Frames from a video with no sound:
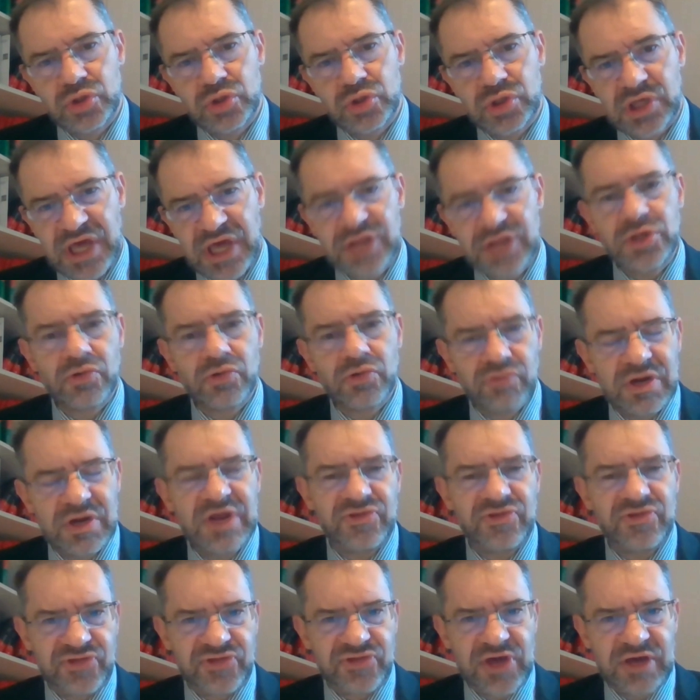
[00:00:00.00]
can you really
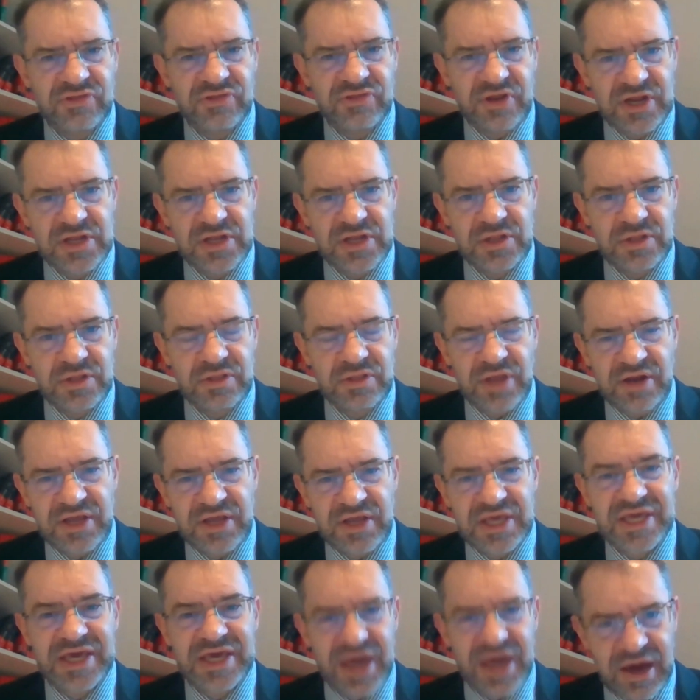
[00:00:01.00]
think that he
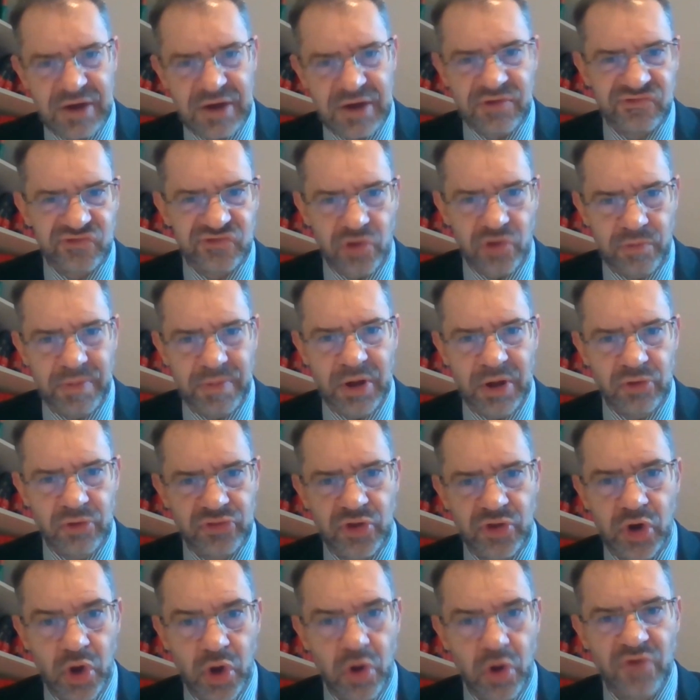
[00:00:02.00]
cares about the
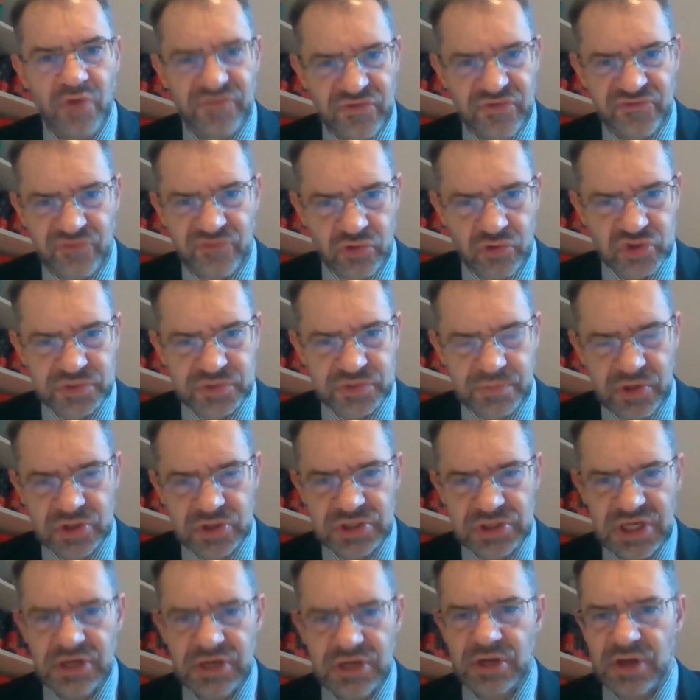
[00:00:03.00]
law of enforcement
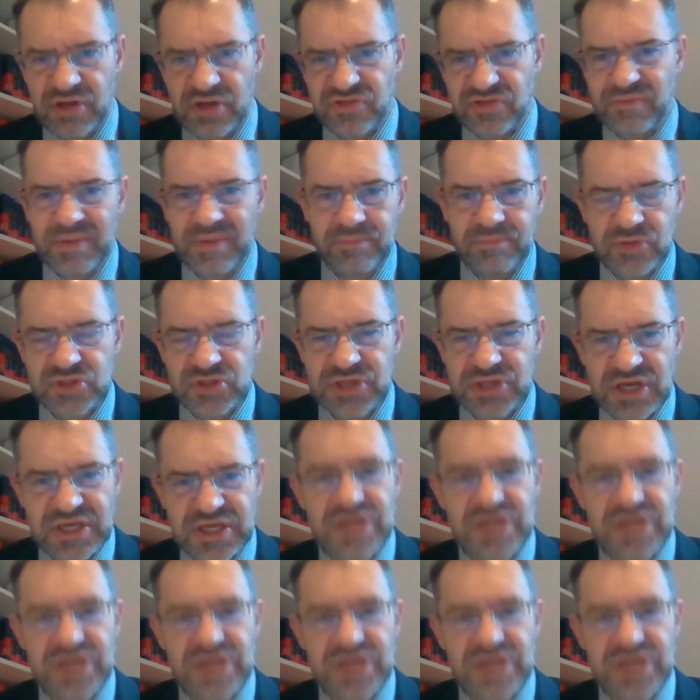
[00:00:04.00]
in another member state?